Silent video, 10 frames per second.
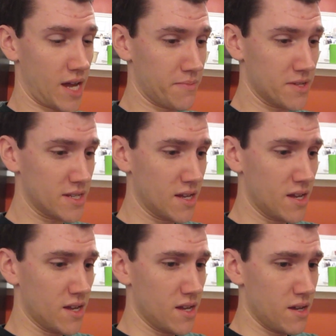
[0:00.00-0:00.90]
happens. Oh.
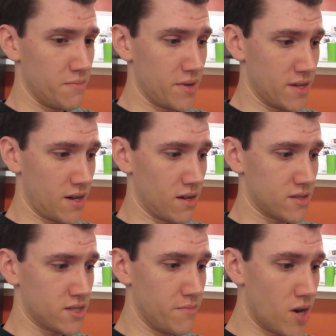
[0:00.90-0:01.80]
But uh,
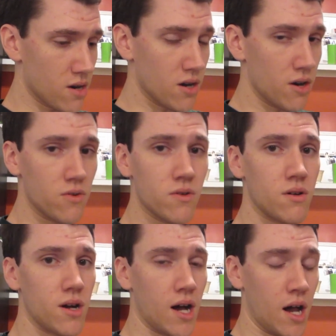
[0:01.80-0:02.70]
tomorrow,
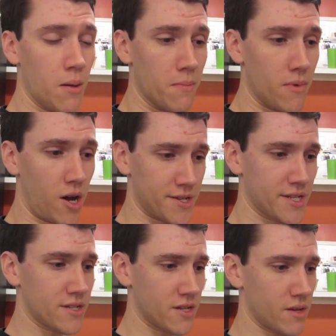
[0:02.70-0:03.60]
um,
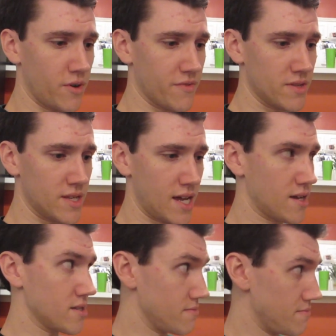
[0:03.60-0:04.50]
Austin's going to come over in the day
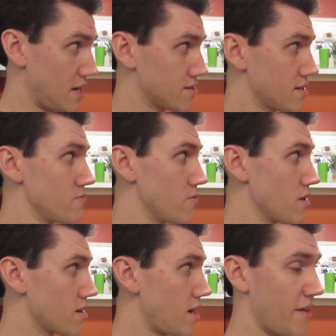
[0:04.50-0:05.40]
because Mal's got to
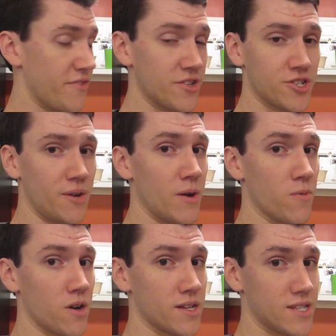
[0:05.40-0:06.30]
work. I finished all my
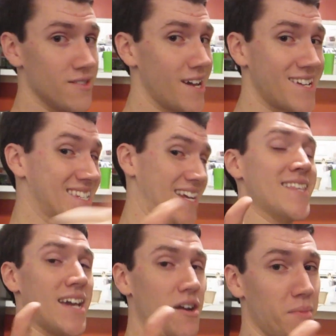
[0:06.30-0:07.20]
work until like
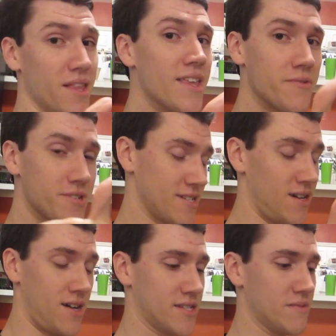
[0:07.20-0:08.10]
Sunday or Monday, which is
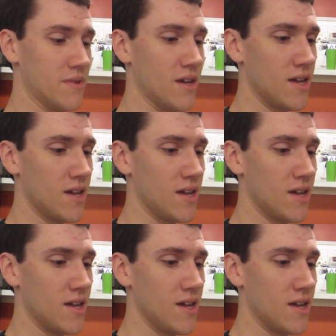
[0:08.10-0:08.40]
awesome.